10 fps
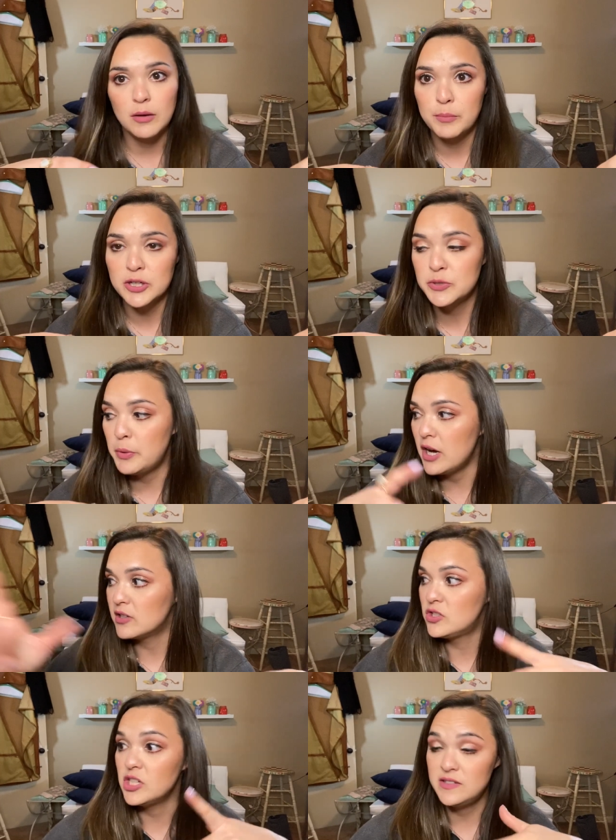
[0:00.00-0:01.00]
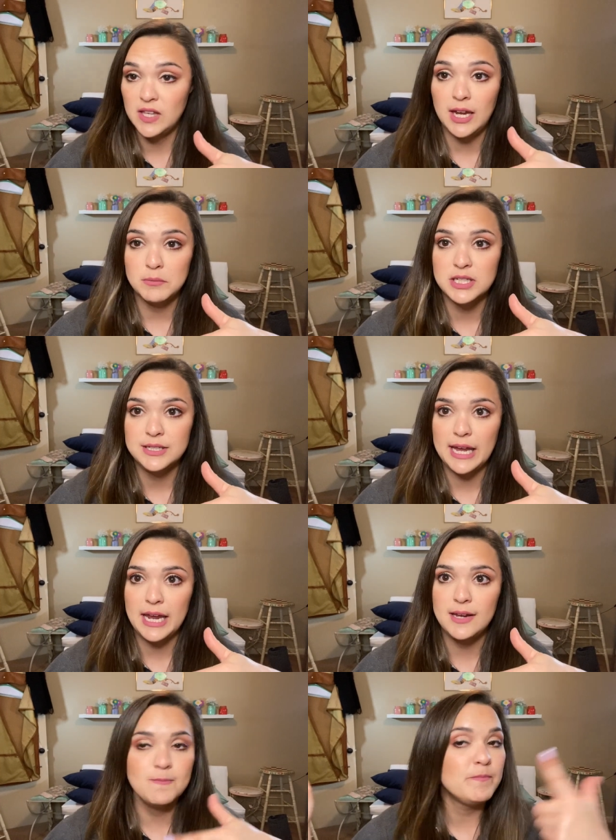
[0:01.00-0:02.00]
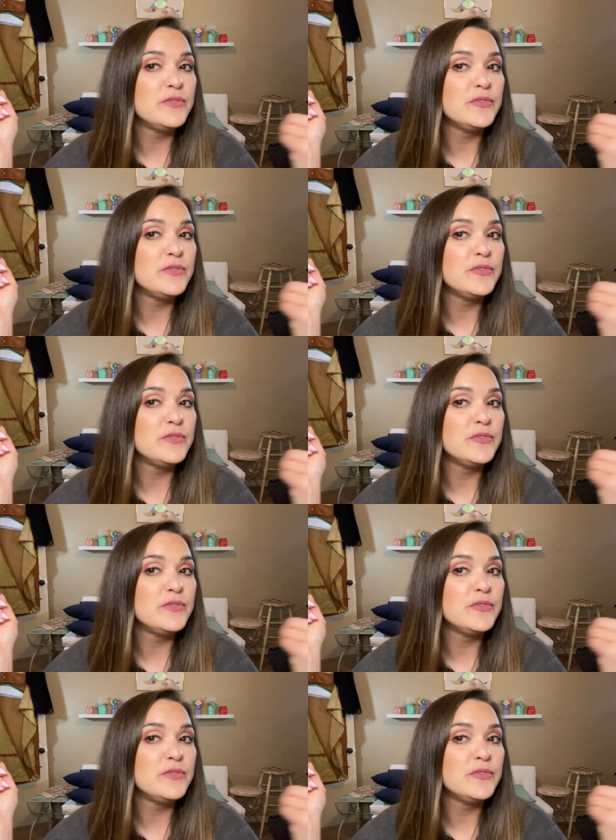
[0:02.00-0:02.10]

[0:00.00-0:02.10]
Birchbox just came today.